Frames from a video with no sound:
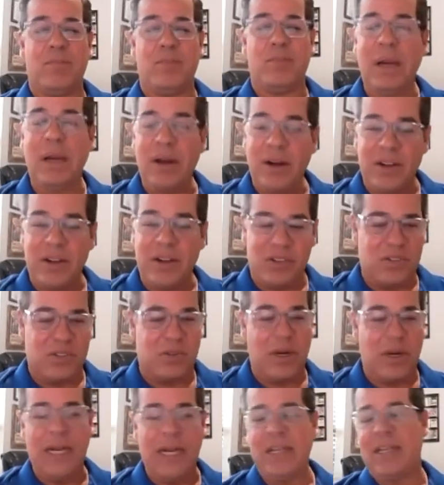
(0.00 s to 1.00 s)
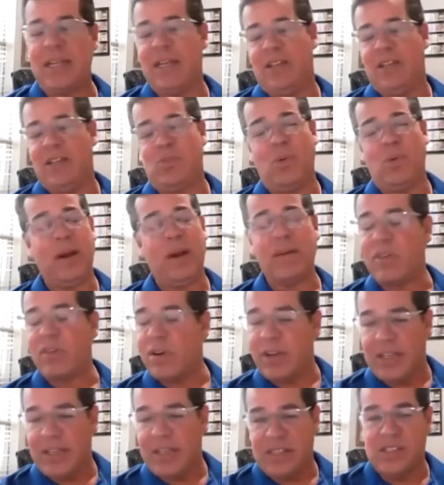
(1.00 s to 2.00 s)
parents, grandkids,
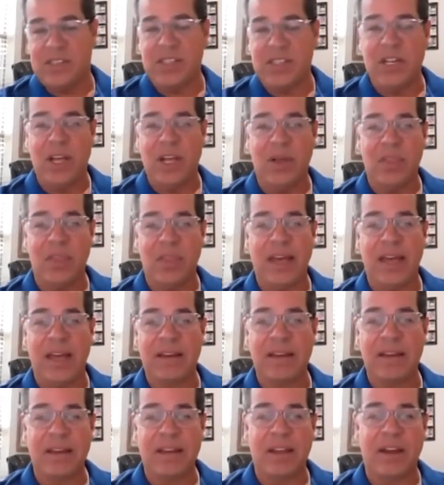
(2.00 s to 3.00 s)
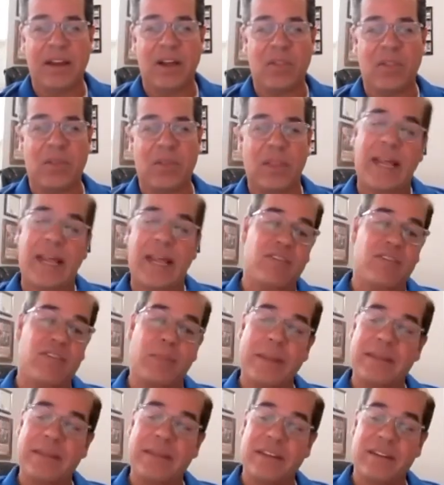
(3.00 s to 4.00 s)
whatever it is, that, they have
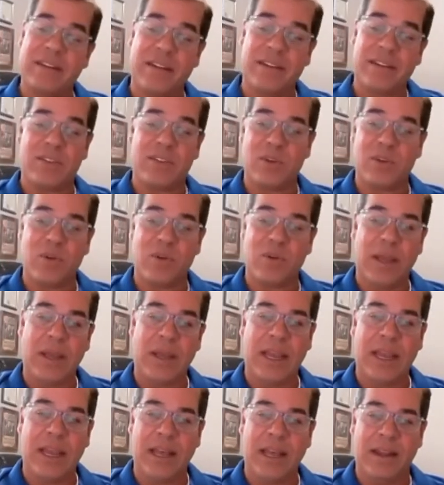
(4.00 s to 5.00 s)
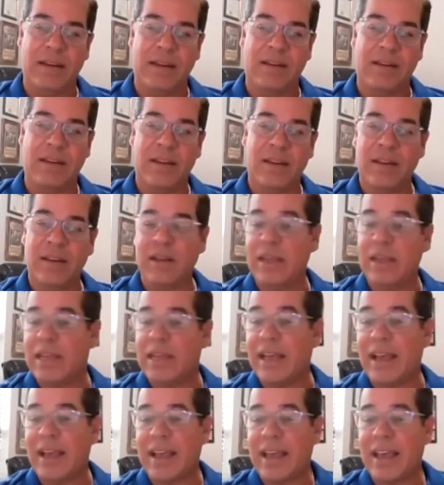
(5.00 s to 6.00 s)
to be tended to. And it
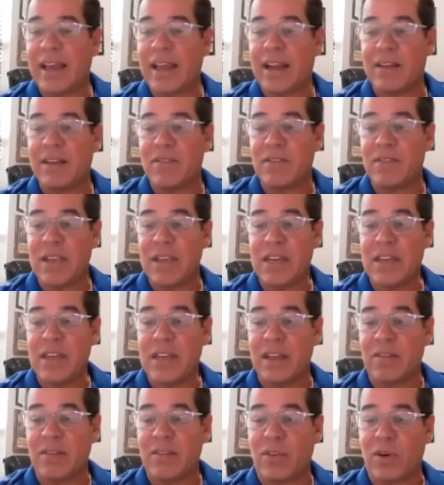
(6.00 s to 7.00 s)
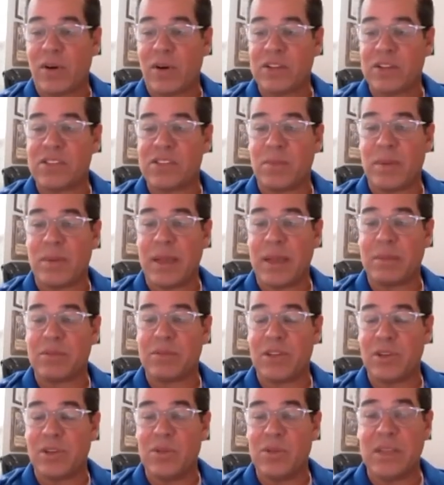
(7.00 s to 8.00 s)
got kind of convenient for us to be able
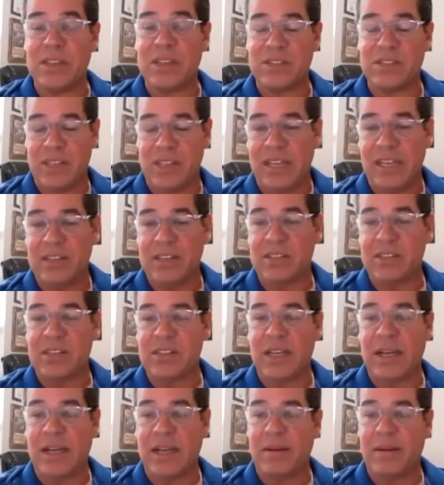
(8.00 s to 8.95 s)
to do these things